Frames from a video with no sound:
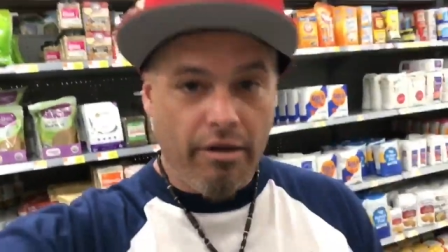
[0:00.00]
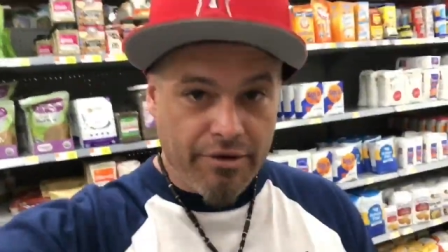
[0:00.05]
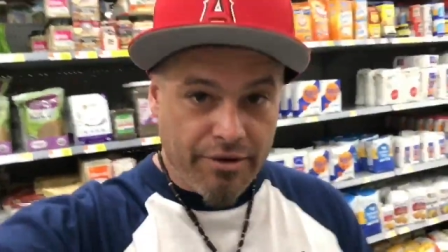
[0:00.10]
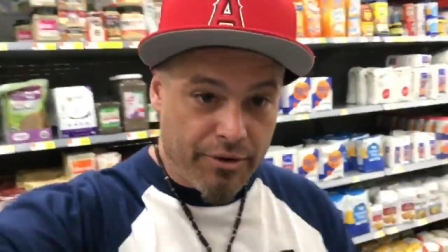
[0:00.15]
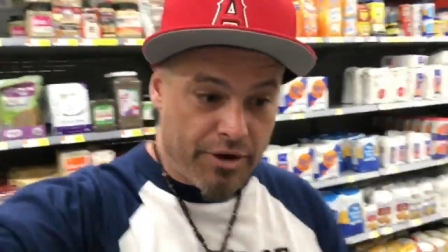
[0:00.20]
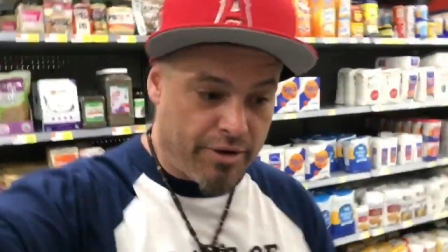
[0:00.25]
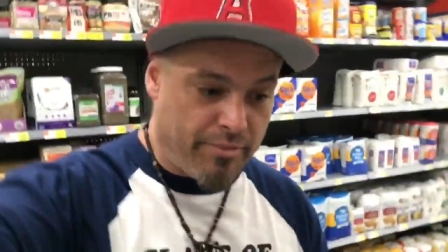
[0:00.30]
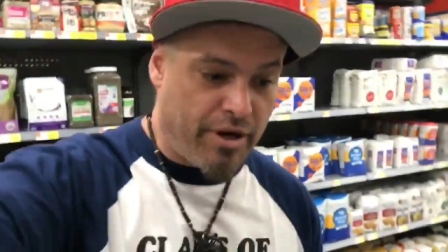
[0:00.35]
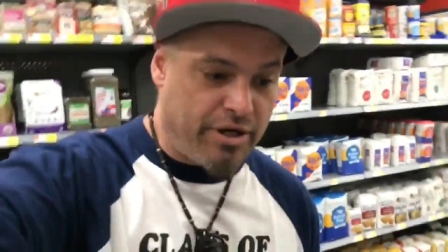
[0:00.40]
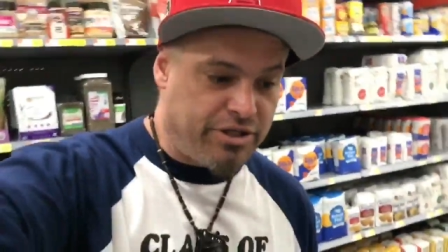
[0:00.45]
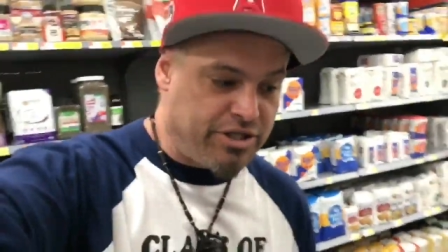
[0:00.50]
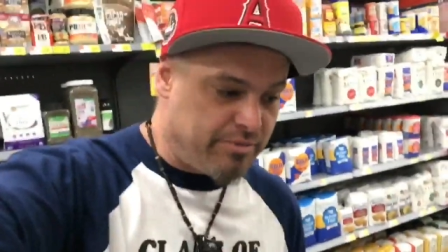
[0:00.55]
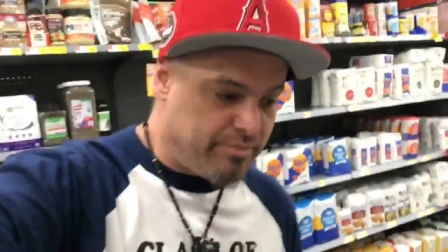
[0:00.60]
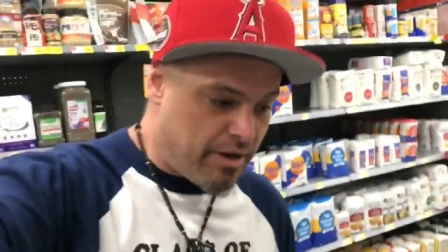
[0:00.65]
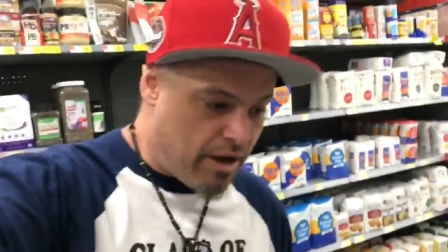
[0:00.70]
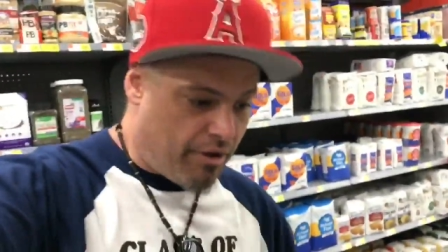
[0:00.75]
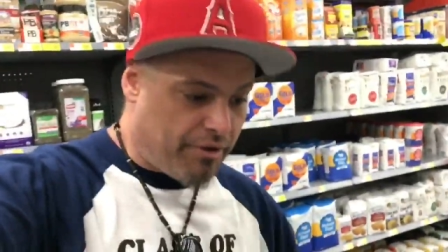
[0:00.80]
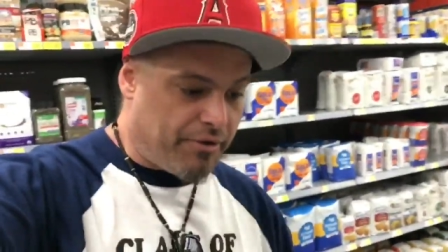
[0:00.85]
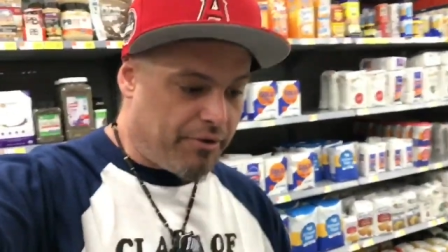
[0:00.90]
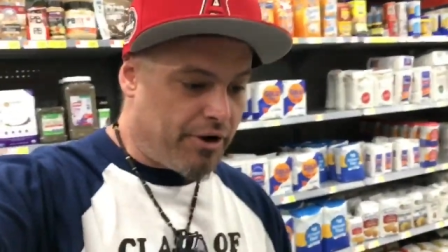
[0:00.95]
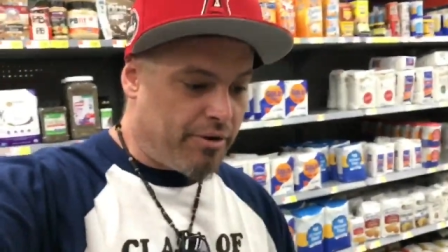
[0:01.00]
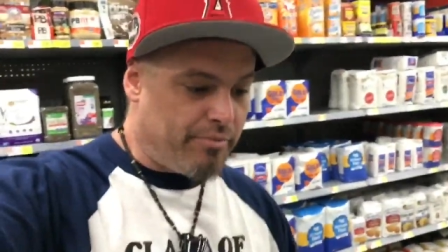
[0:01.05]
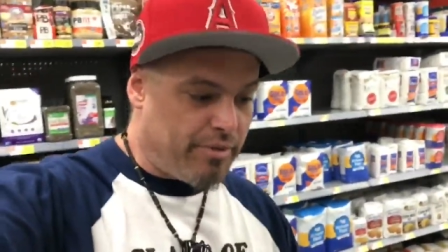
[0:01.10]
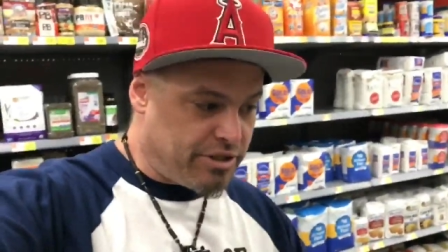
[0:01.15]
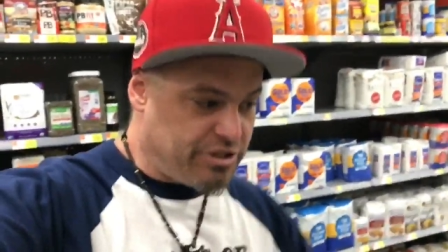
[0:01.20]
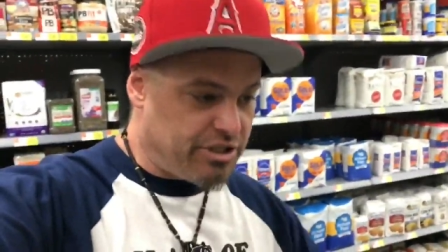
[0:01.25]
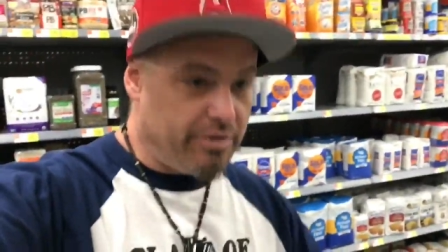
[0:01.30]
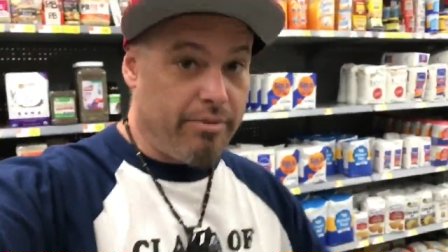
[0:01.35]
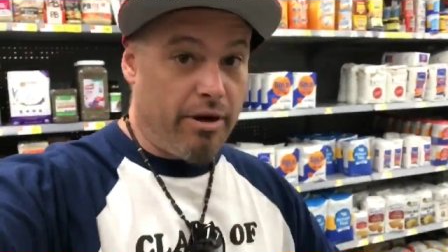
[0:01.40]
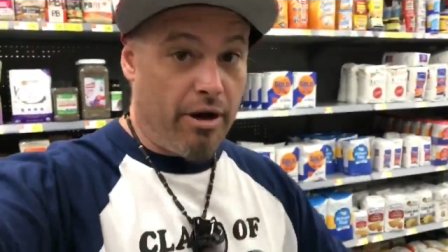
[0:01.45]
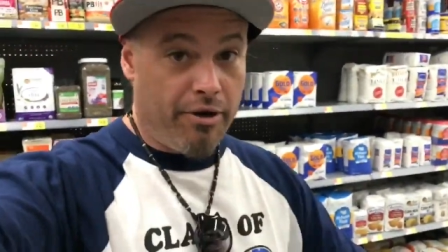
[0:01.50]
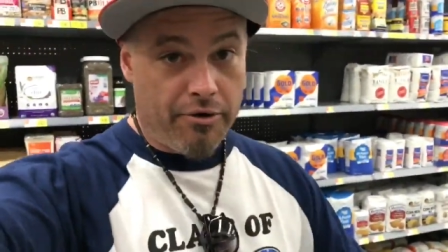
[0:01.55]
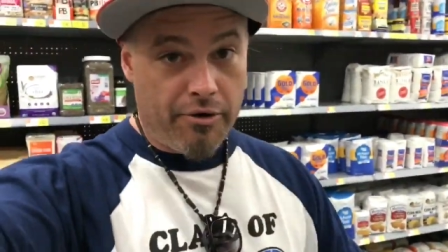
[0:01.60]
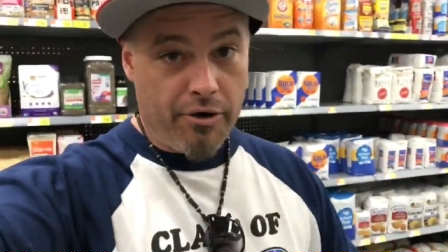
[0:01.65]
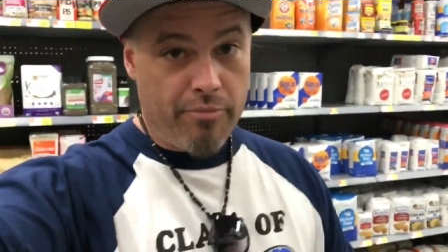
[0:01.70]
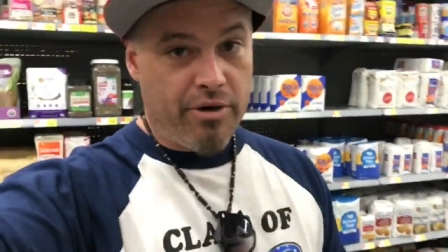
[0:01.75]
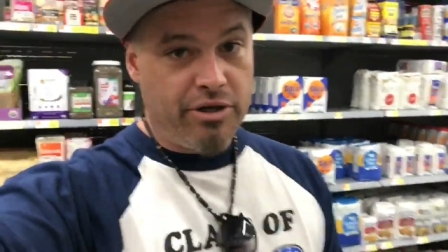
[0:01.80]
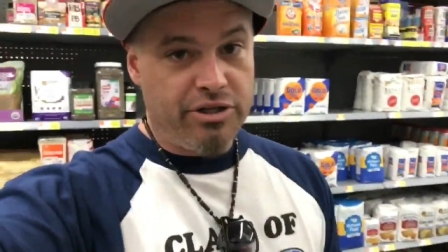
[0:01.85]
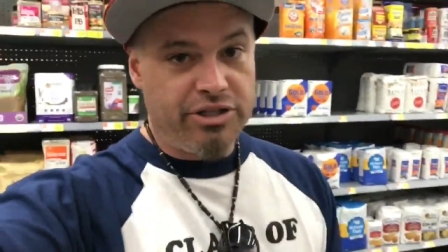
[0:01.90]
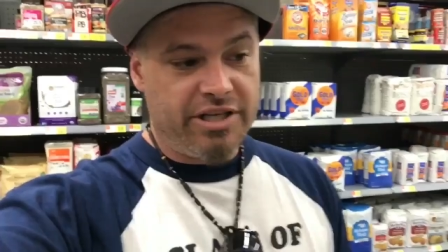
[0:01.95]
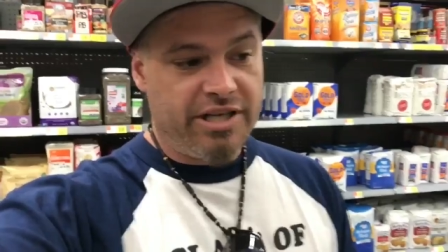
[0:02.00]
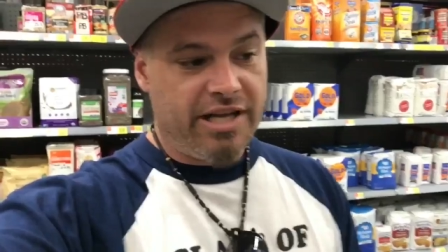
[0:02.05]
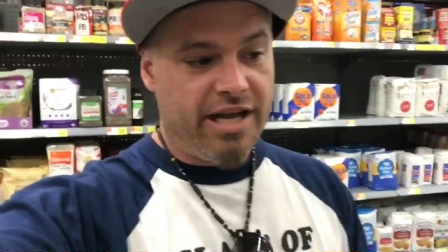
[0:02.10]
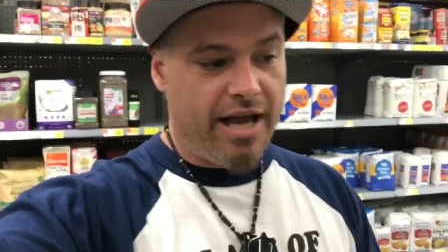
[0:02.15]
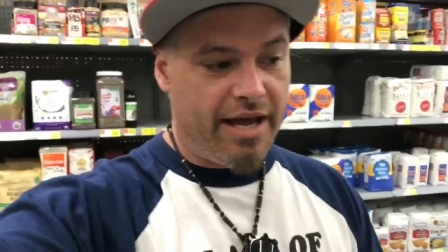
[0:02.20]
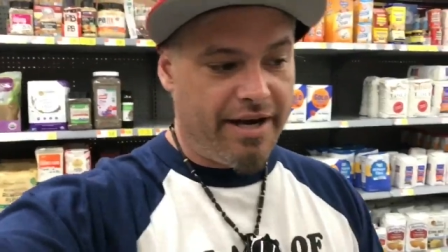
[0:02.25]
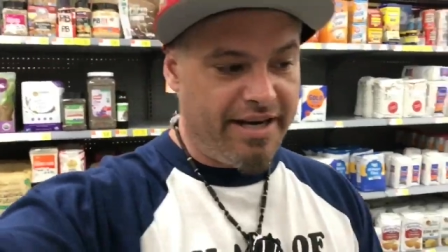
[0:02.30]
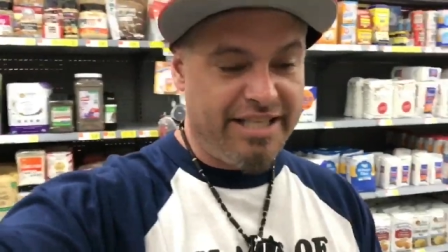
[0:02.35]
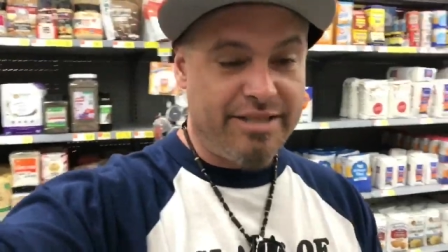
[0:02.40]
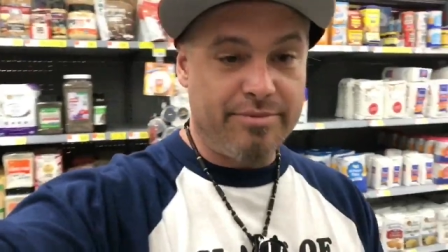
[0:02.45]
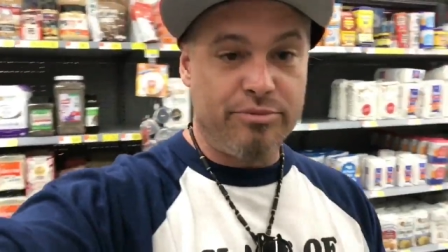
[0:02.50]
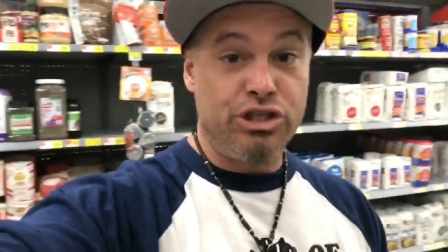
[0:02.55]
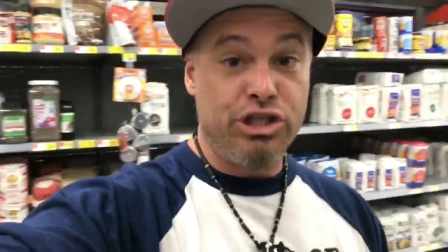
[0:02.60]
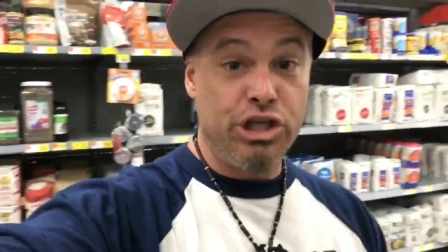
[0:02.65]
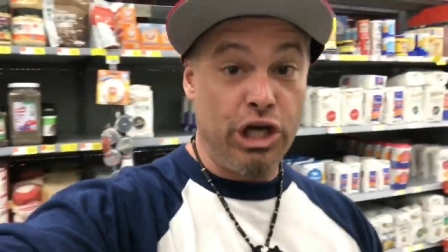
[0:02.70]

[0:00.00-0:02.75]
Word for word: balling on a budget, balling on a budget, balling on a budget. I need some